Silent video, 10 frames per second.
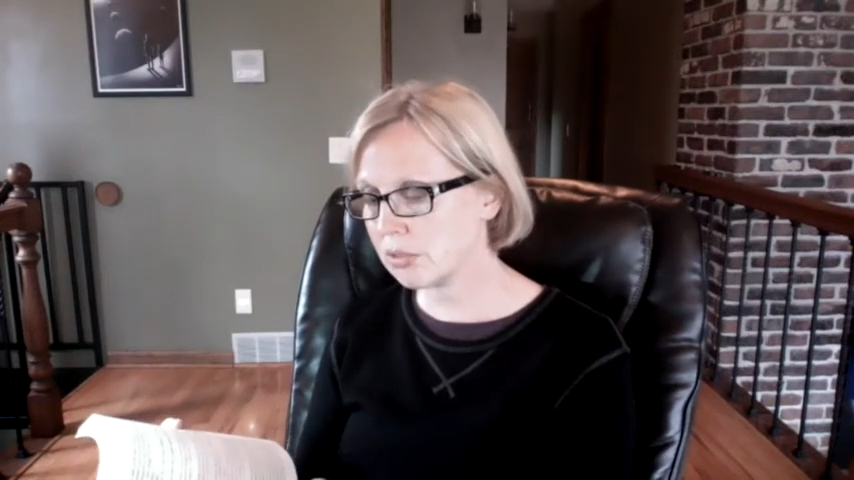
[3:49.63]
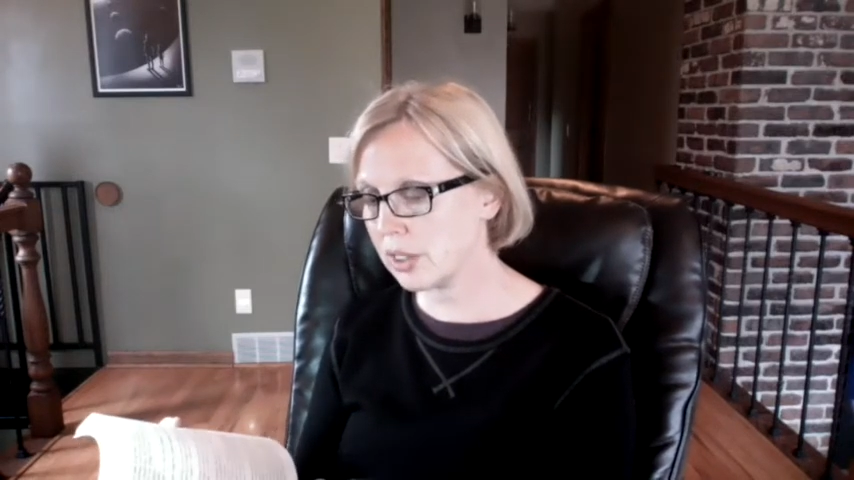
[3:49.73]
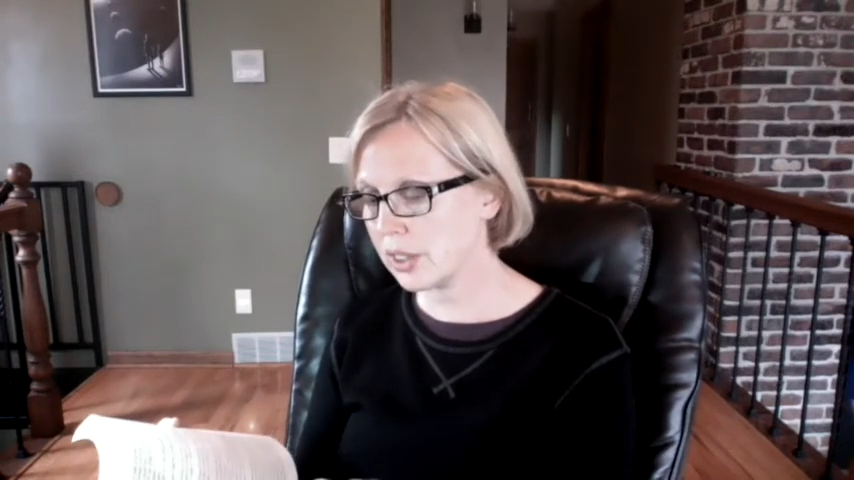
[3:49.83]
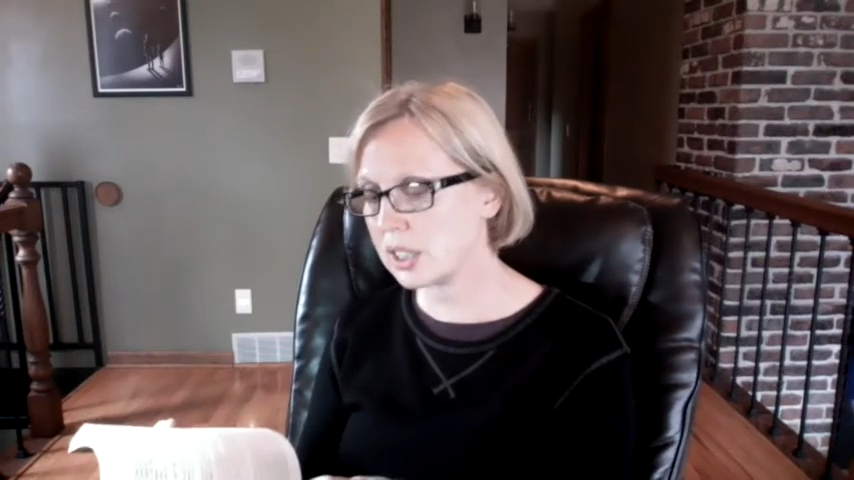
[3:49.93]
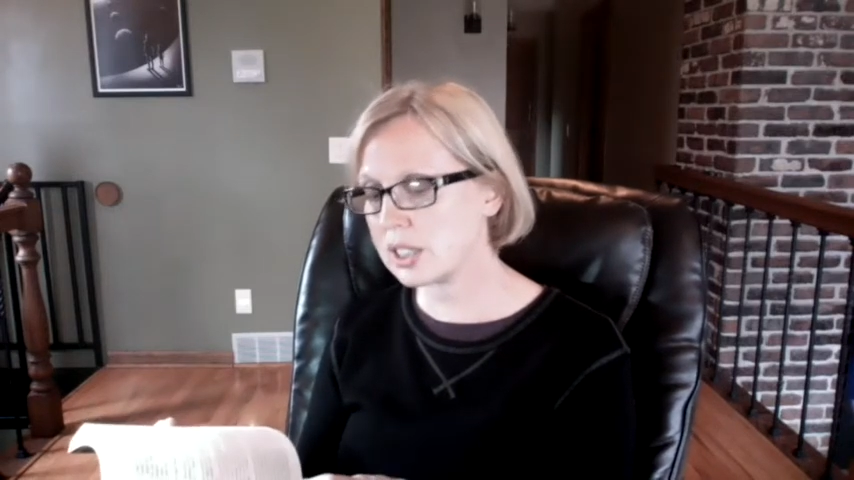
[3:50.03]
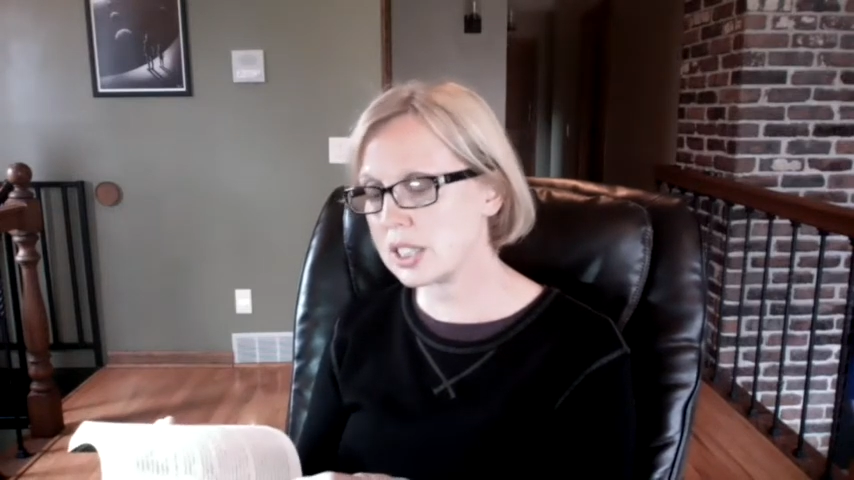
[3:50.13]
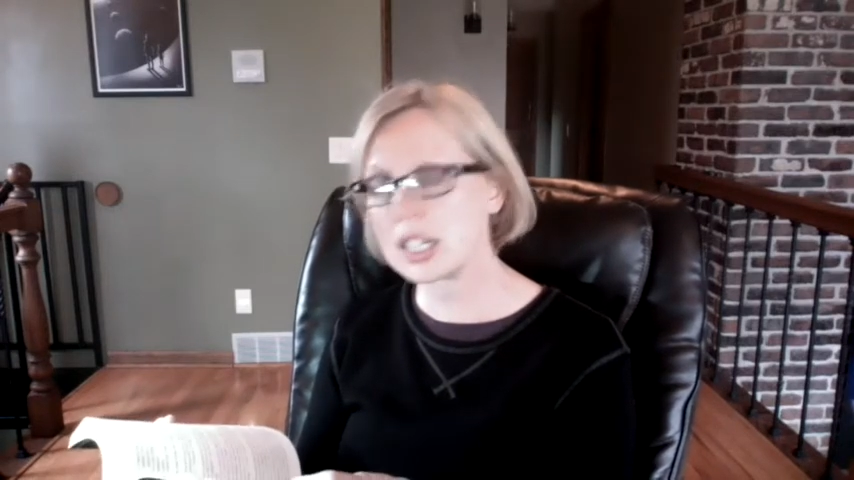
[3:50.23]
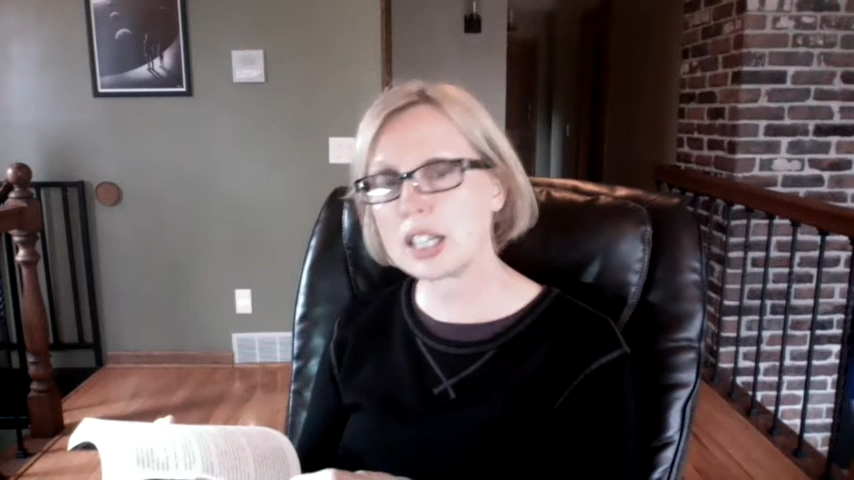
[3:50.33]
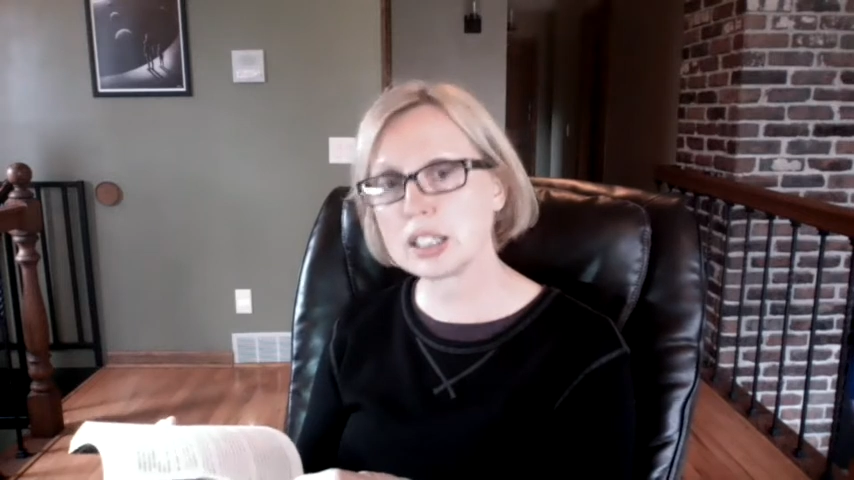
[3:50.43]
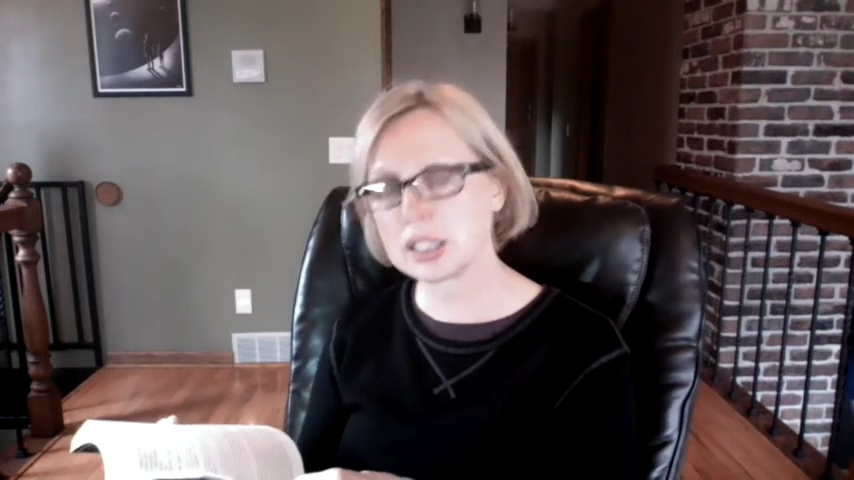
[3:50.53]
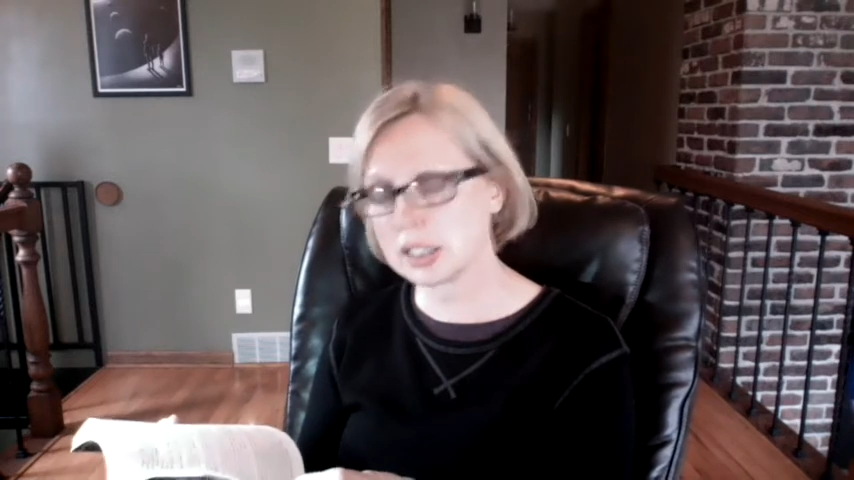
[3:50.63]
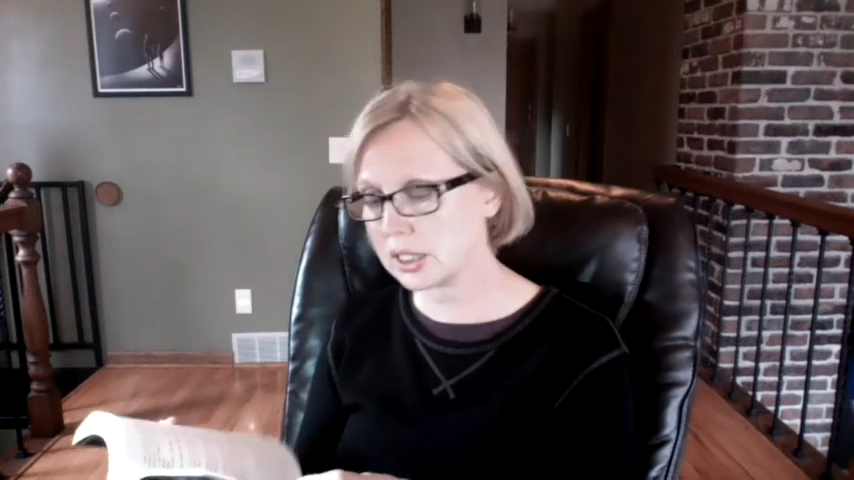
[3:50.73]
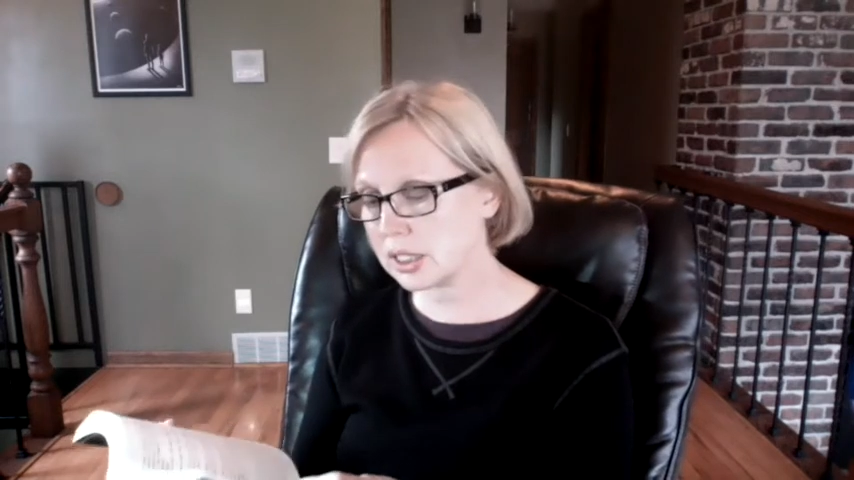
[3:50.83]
then silence.